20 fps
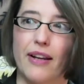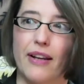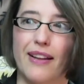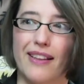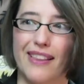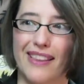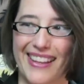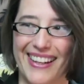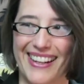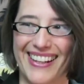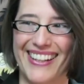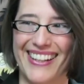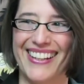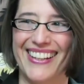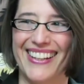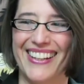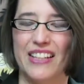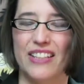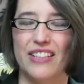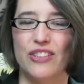clique
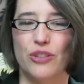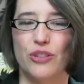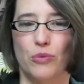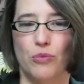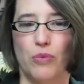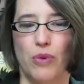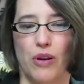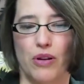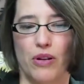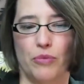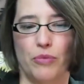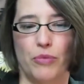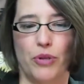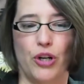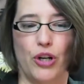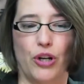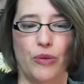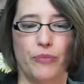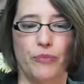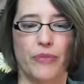to welcome
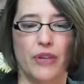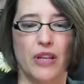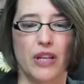her.